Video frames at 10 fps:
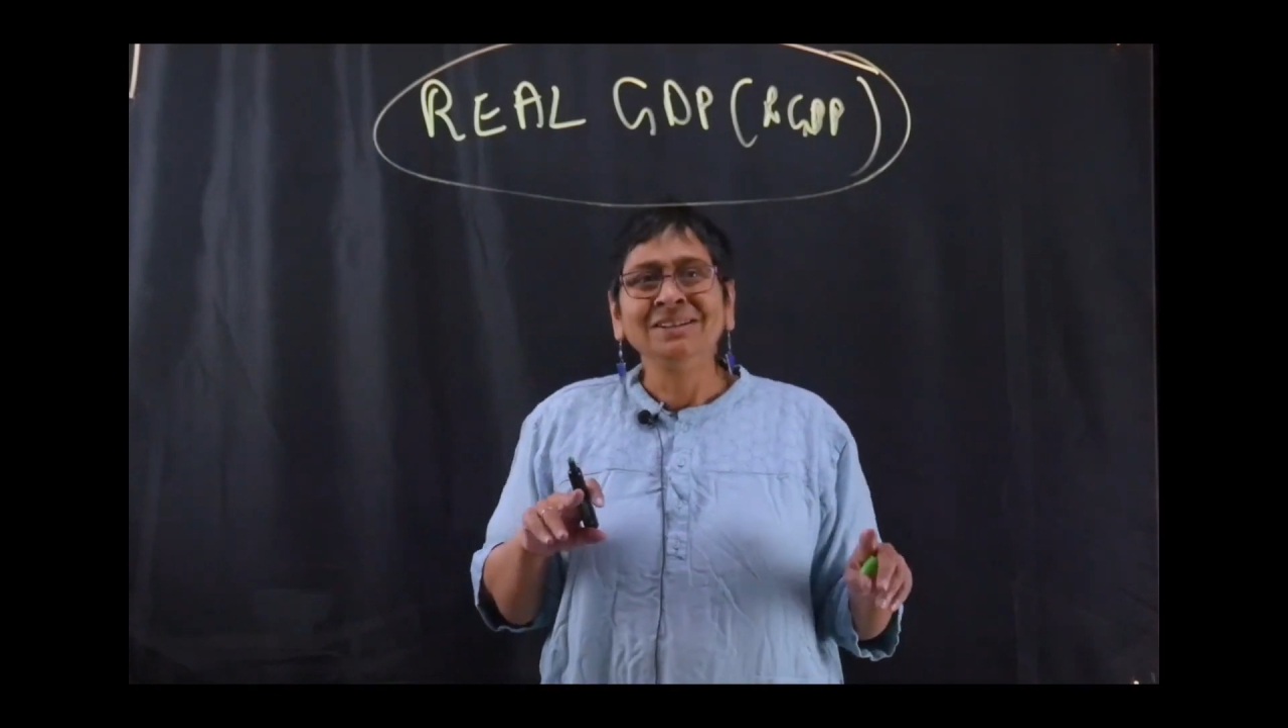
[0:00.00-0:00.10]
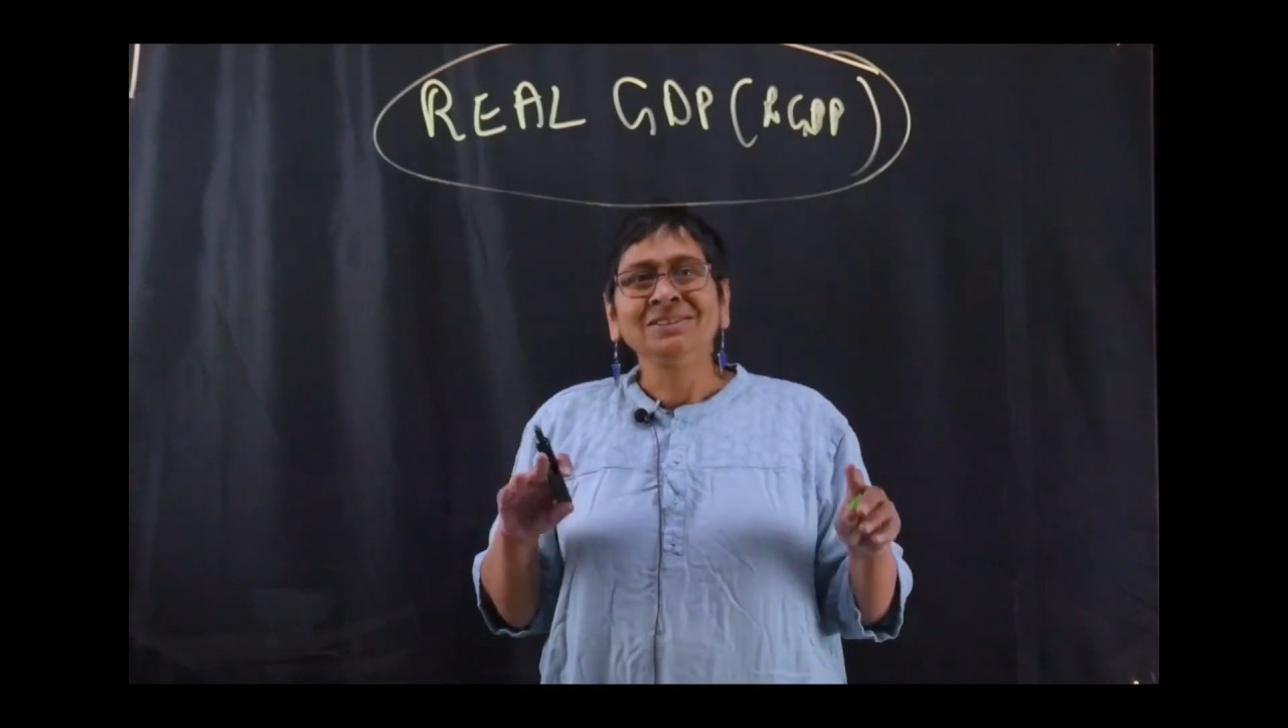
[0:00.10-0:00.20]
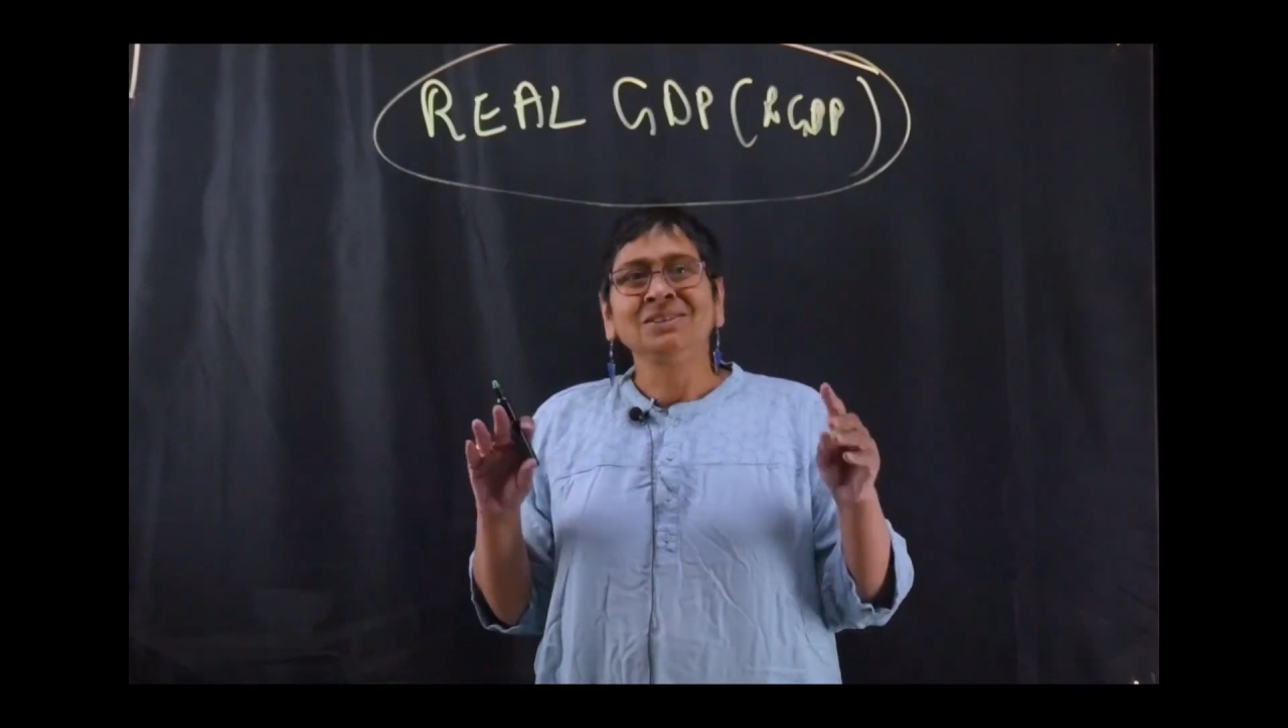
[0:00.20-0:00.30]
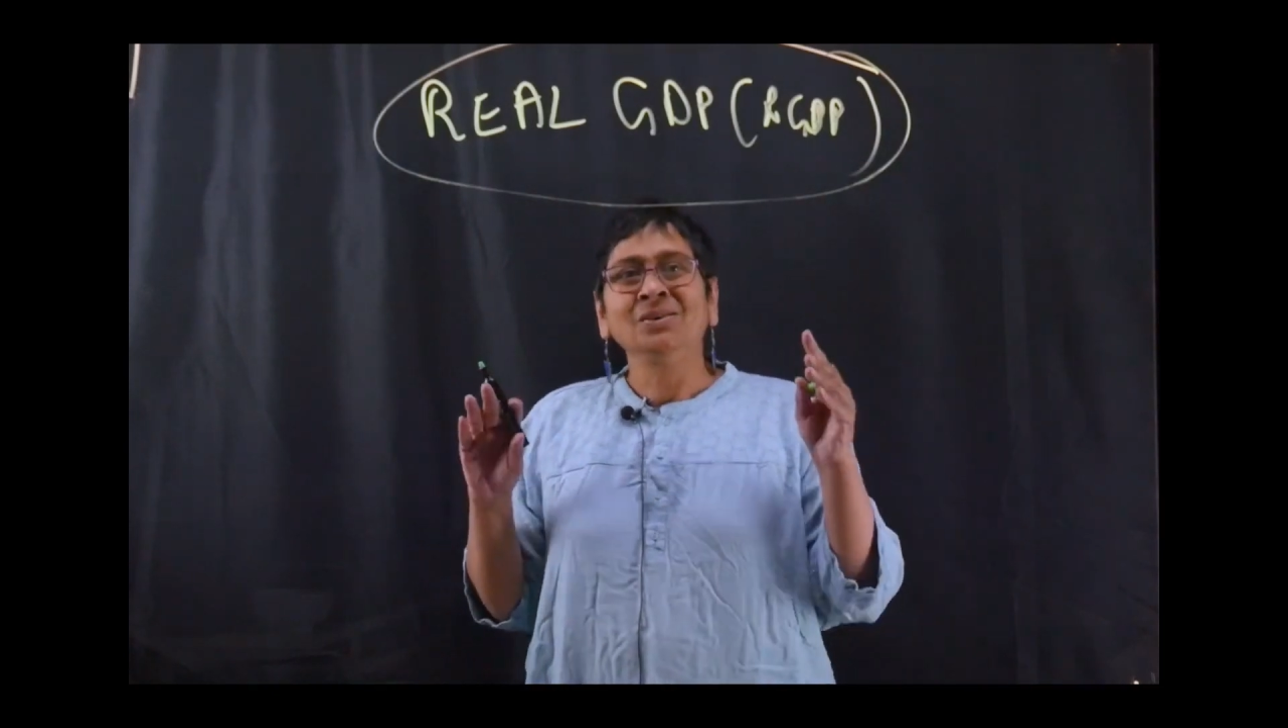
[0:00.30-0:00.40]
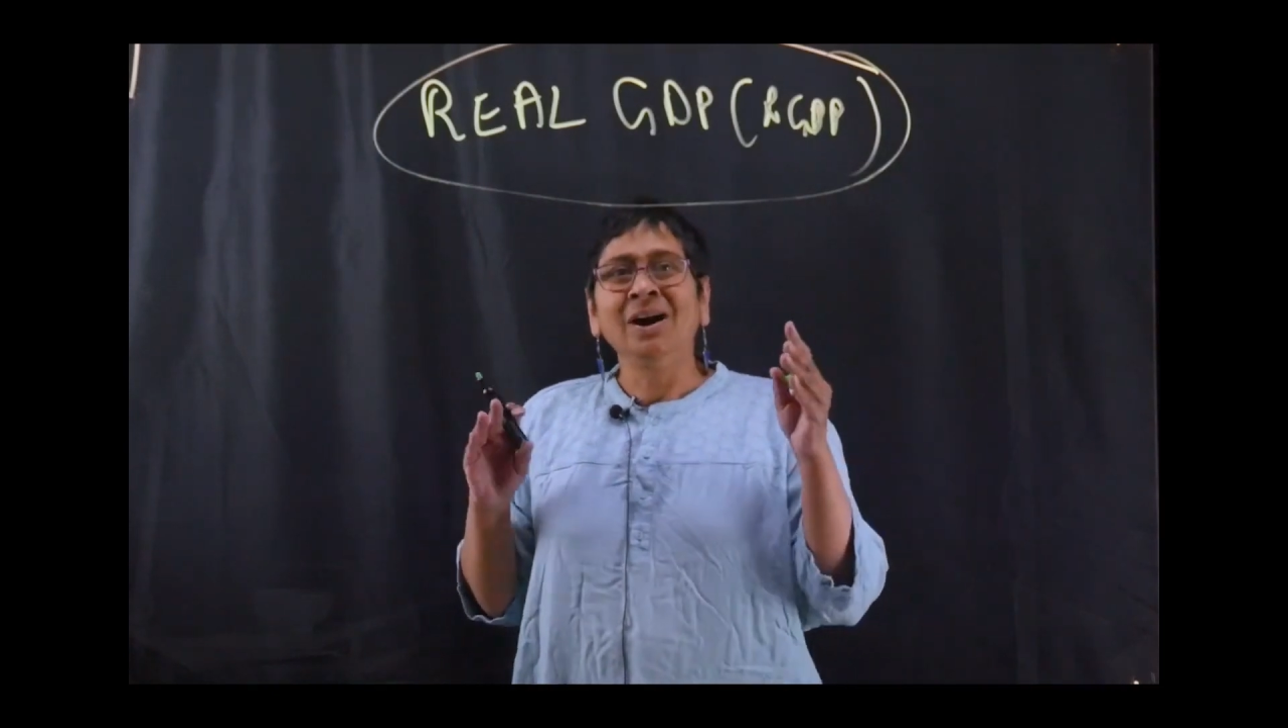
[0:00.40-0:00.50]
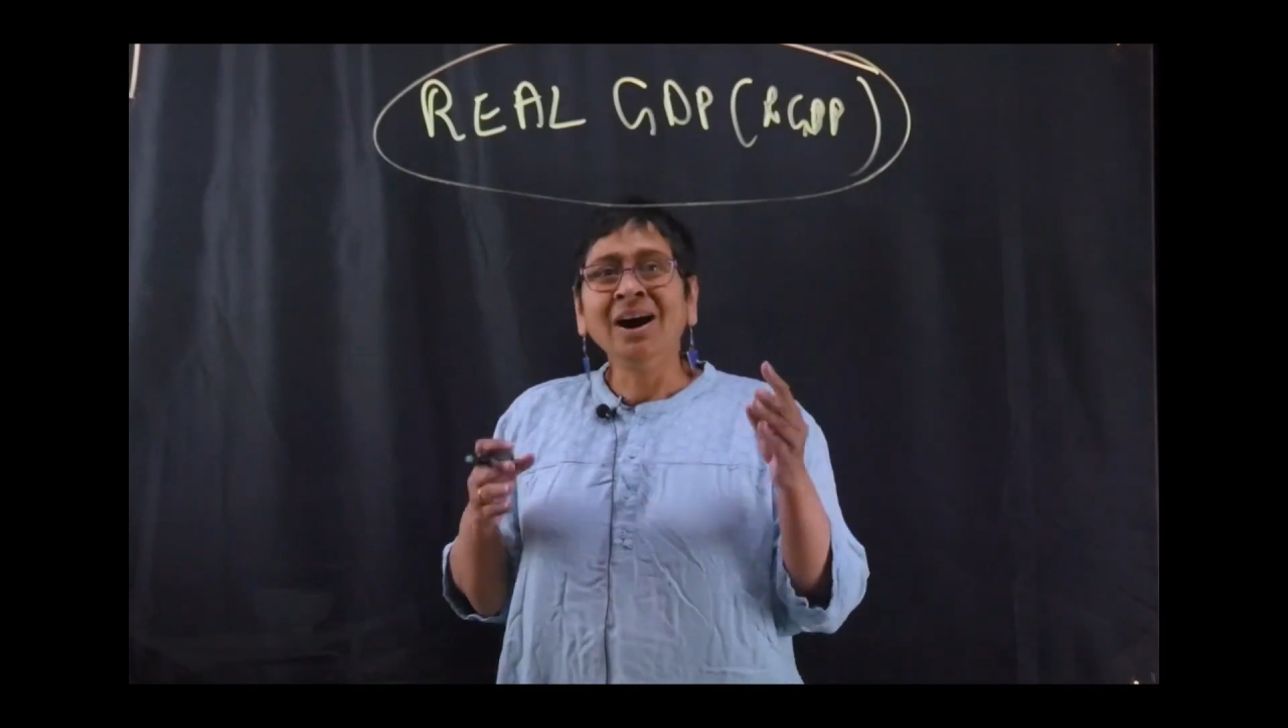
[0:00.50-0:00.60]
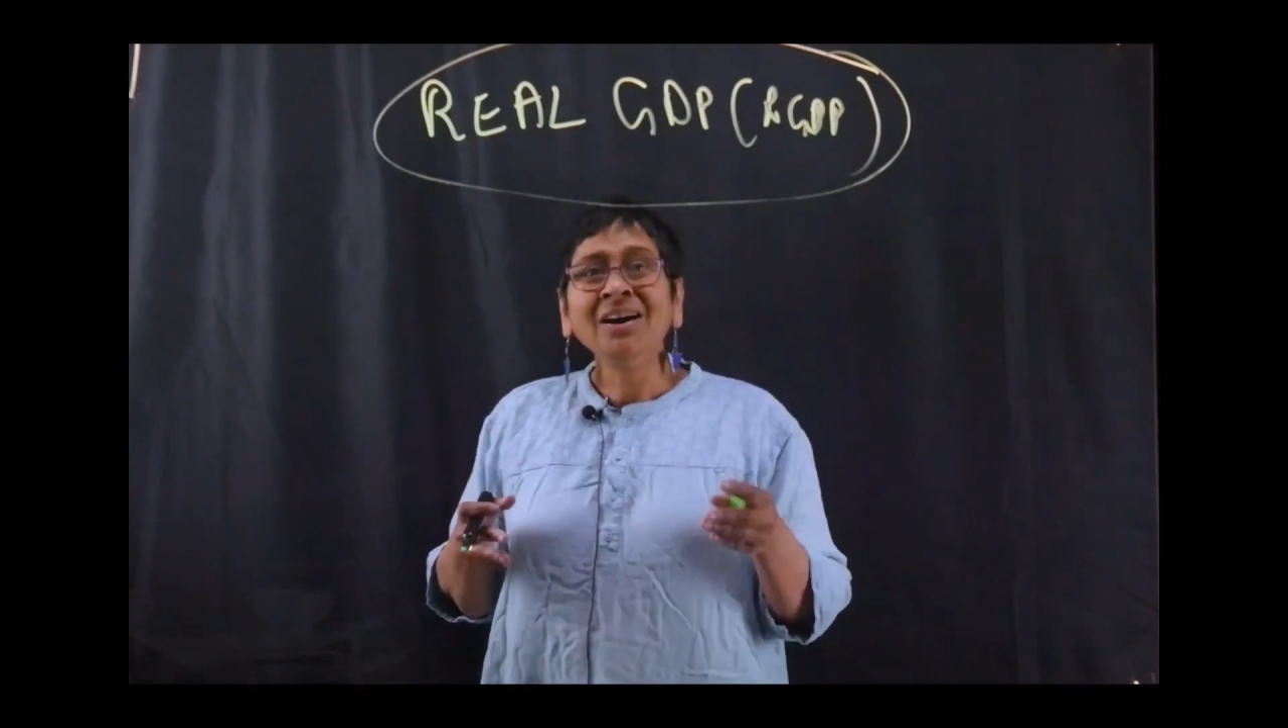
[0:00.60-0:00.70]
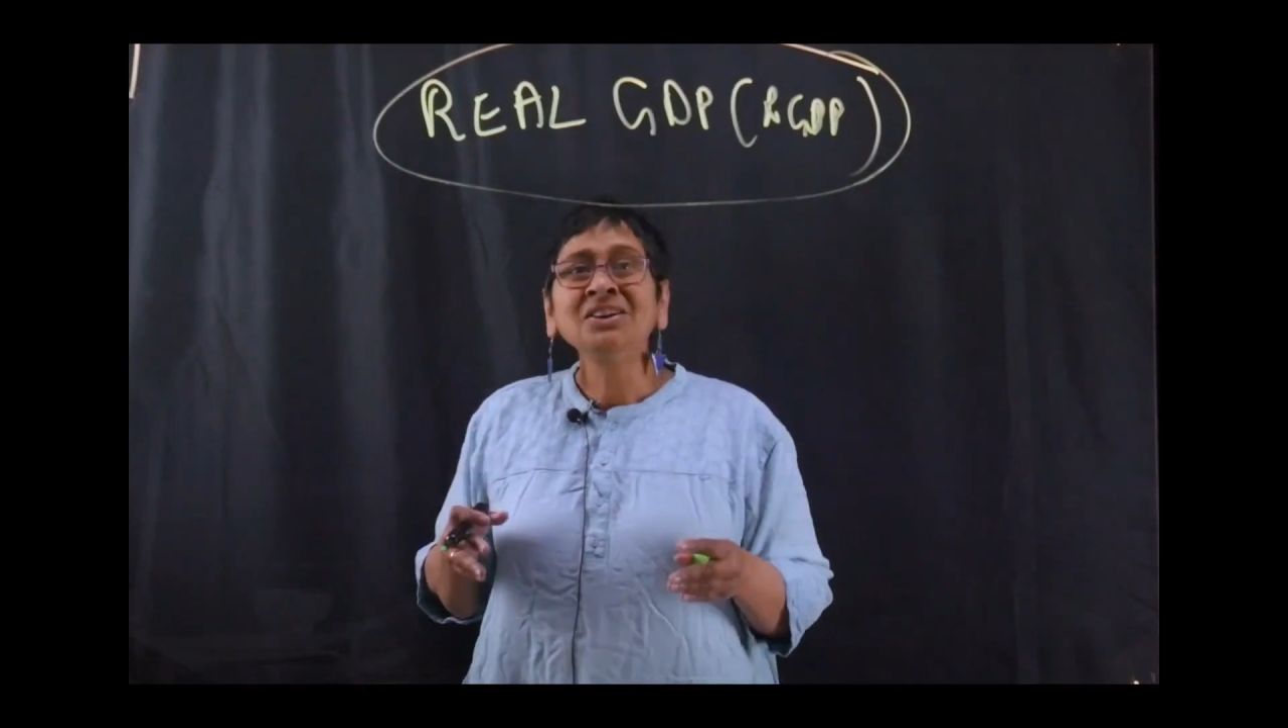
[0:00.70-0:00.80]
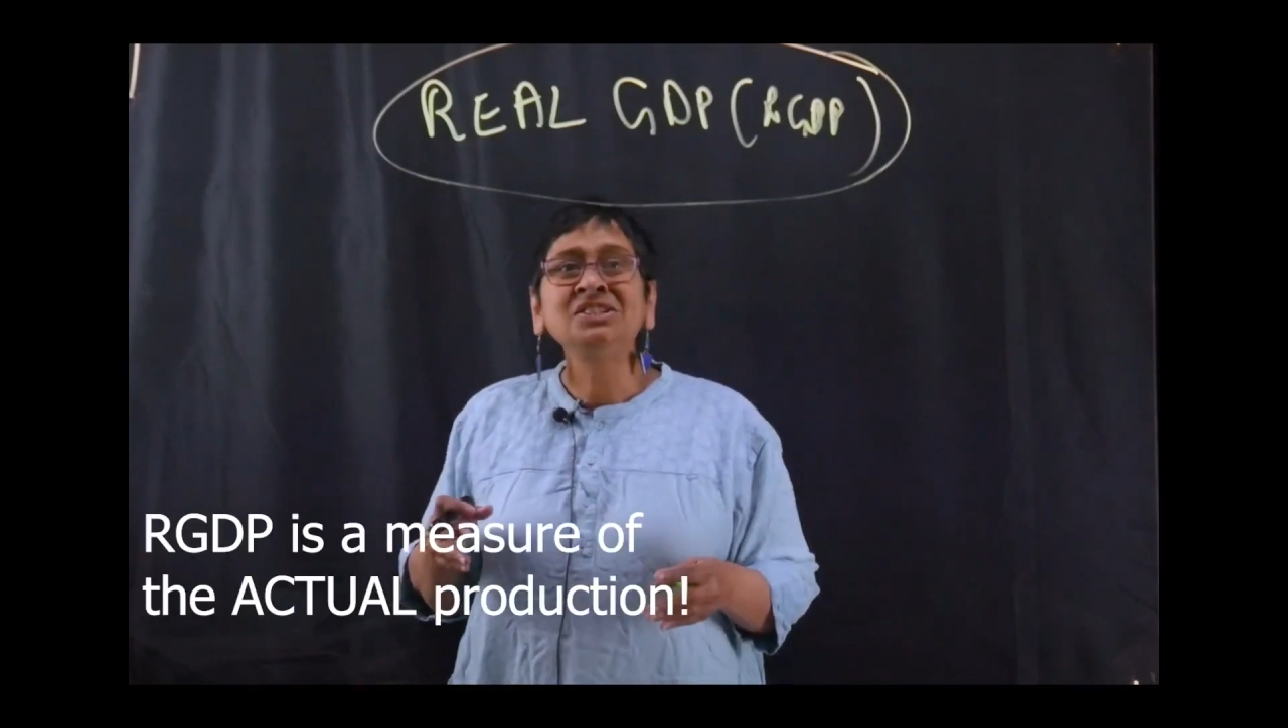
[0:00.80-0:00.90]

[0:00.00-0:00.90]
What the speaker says: So our